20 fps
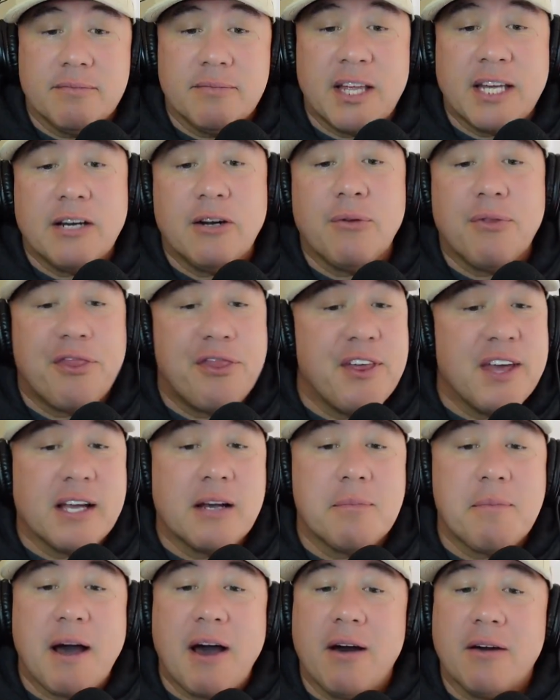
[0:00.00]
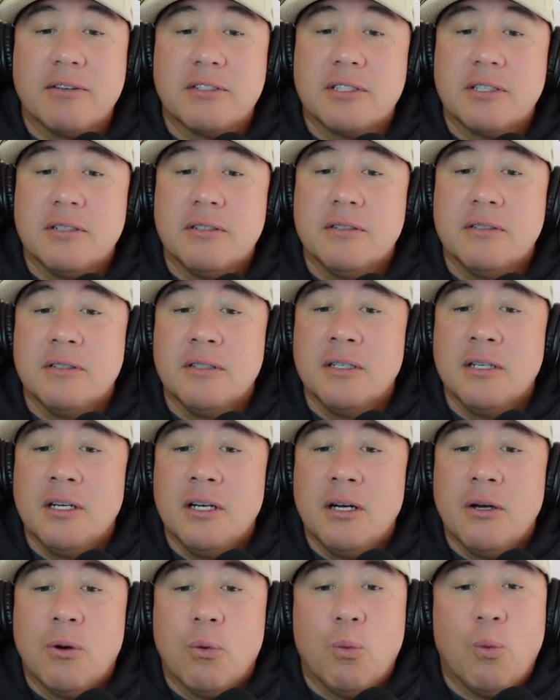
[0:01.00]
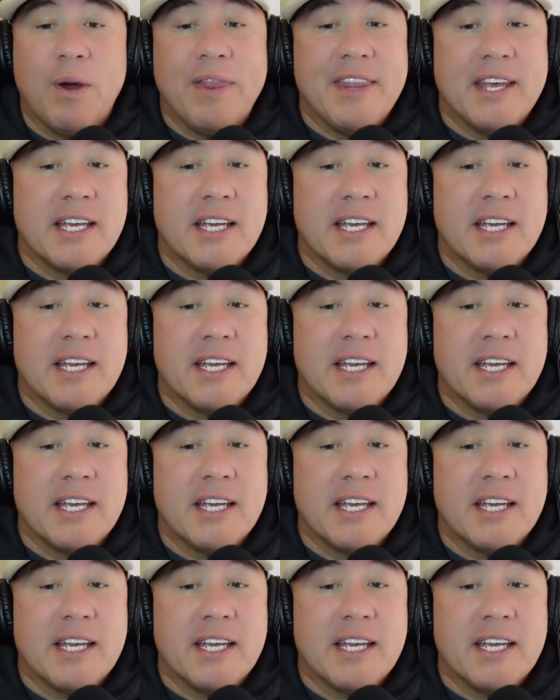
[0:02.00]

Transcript: They don't think about when